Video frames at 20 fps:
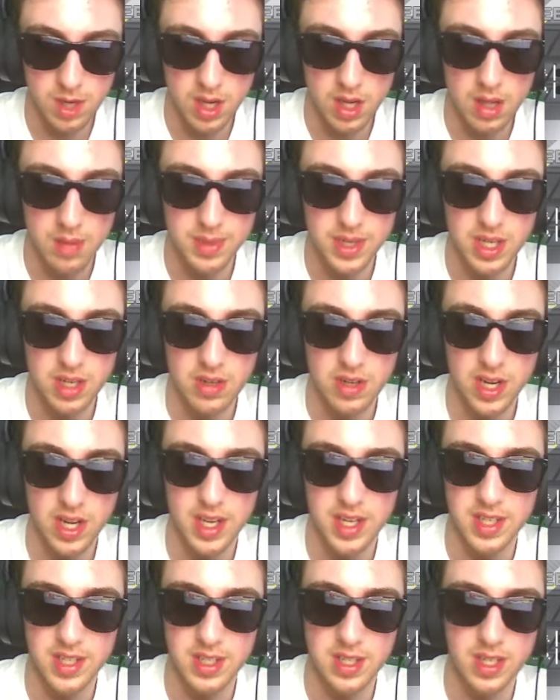Let me go ahead
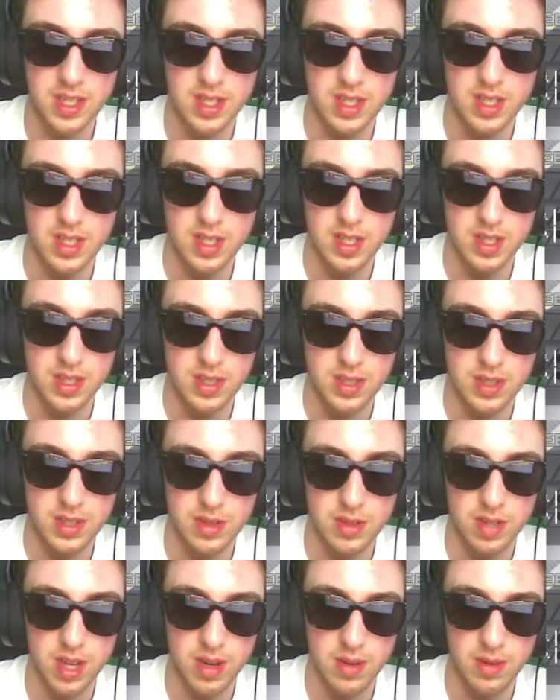and
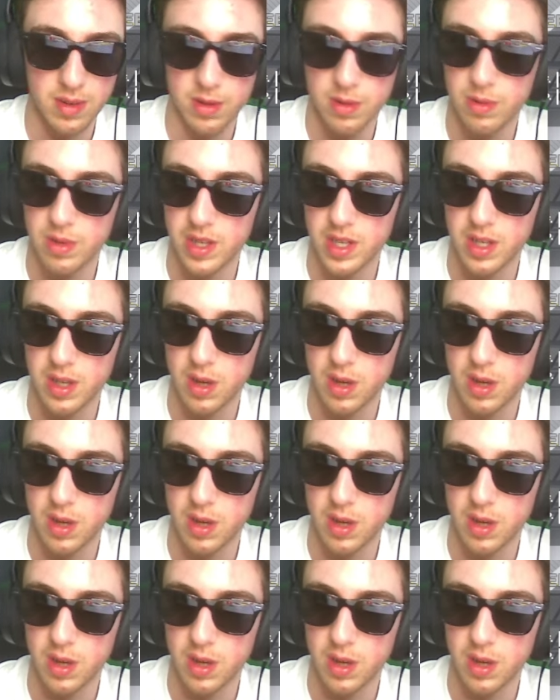do that real quick.